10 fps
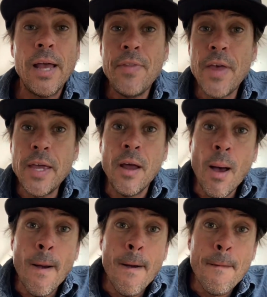And then
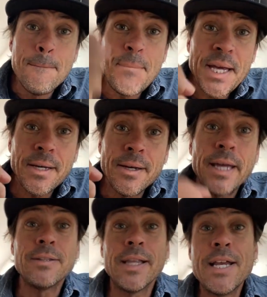beep,
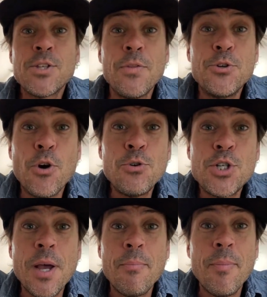it lands on the drone
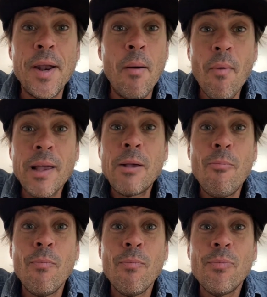ship. And I'm like,
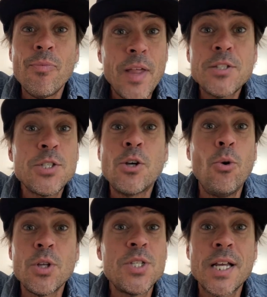that's the
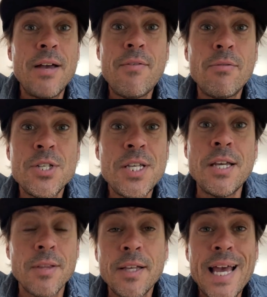coolest thing I've ever
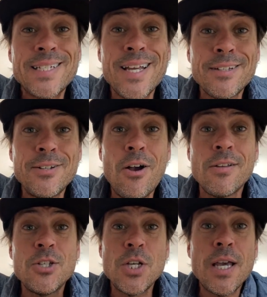seen. Like that
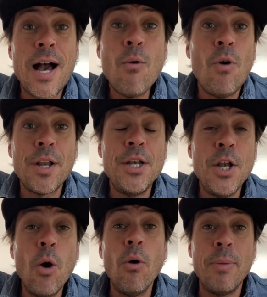technology, I want to
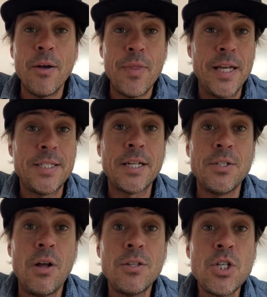know about that
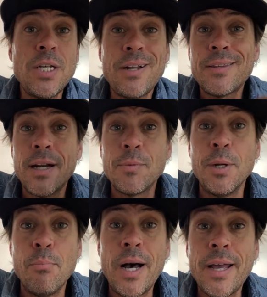technology. Not that I'm
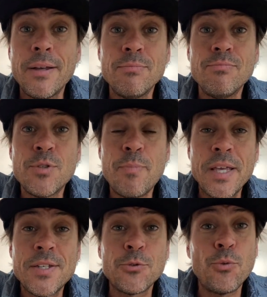going to buy a
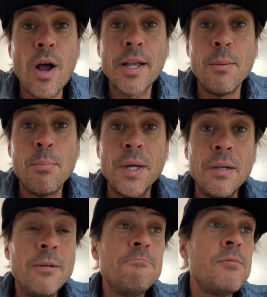SpaceX rocket, but